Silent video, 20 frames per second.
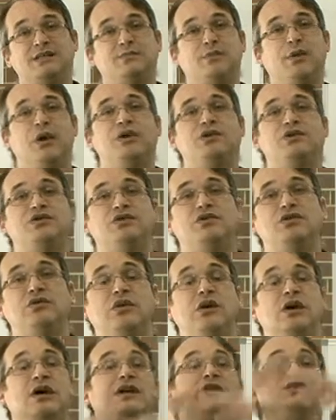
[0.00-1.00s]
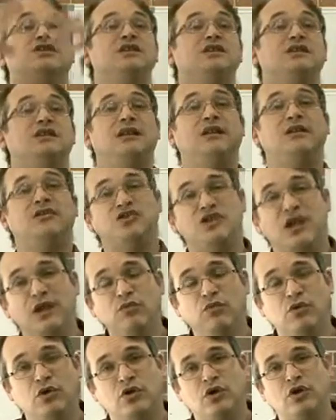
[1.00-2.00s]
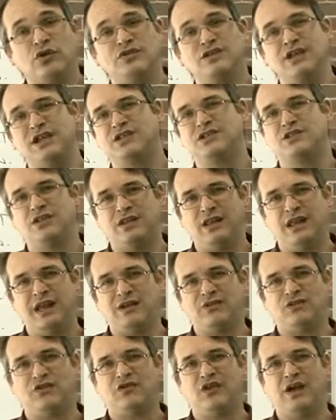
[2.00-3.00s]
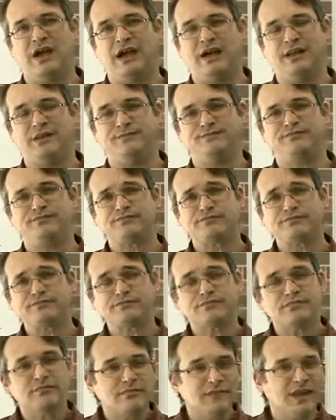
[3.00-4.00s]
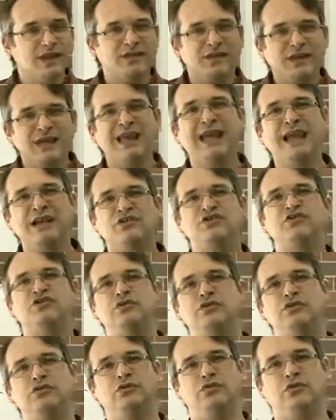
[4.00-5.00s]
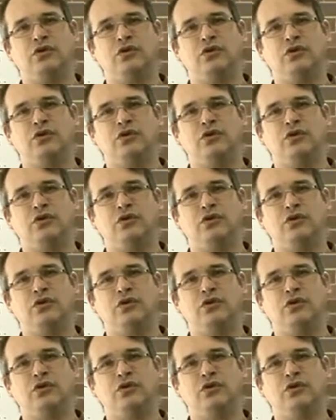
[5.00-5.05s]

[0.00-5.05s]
opposed to just the general context on the outside, the external